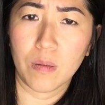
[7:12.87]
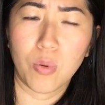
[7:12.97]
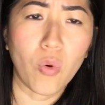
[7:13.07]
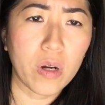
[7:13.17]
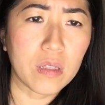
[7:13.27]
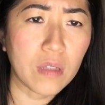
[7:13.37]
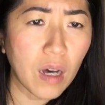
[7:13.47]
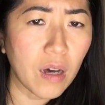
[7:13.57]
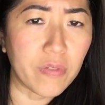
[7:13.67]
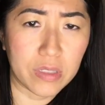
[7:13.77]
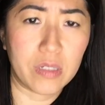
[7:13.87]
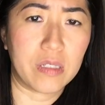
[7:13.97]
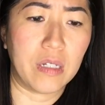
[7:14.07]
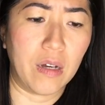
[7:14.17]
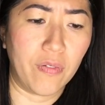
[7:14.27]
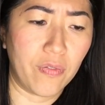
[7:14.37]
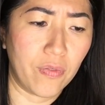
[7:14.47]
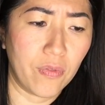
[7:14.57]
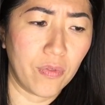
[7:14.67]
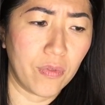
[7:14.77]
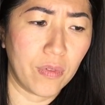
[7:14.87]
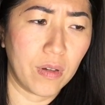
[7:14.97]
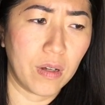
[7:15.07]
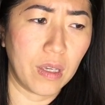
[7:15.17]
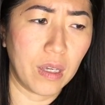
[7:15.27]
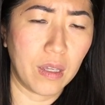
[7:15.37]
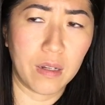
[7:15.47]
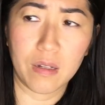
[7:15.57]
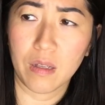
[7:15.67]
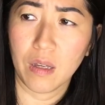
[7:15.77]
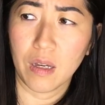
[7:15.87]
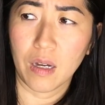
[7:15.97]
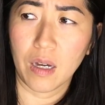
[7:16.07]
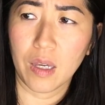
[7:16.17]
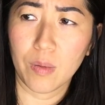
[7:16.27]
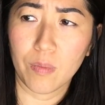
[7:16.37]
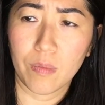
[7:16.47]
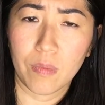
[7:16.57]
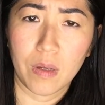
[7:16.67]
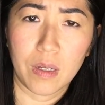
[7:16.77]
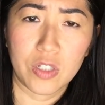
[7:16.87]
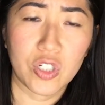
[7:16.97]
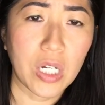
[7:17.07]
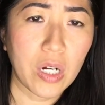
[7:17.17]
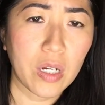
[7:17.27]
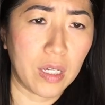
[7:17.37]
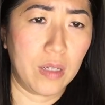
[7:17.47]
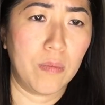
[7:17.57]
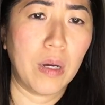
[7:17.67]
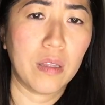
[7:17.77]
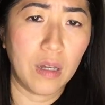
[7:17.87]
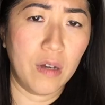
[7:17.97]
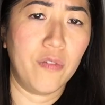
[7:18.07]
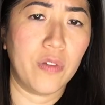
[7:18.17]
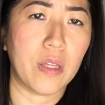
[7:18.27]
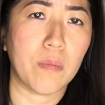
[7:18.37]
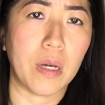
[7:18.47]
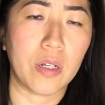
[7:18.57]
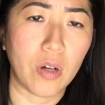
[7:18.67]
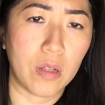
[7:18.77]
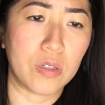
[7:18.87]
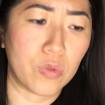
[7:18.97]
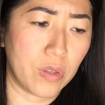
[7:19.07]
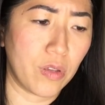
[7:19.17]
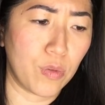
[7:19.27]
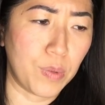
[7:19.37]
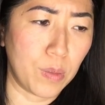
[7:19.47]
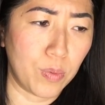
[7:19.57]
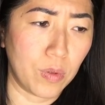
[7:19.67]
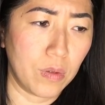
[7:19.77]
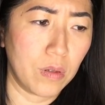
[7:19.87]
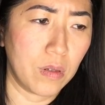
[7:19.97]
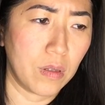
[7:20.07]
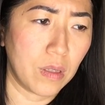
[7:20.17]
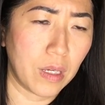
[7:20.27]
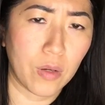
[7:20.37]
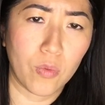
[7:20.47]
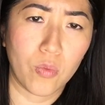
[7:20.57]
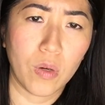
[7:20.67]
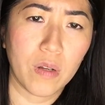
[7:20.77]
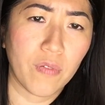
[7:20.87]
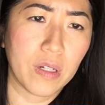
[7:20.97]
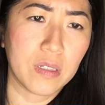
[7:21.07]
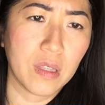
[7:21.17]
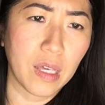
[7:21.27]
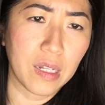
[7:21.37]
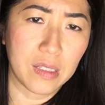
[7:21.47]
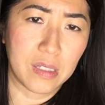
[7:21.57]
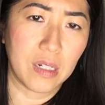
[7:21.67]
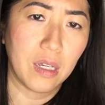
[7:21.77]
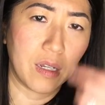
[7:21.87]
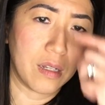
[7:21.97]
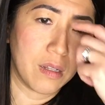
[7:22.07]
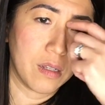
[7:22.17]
pouring love into stuff, and I am sharing my love and my knowledge with other people? Like, what if I did that instead?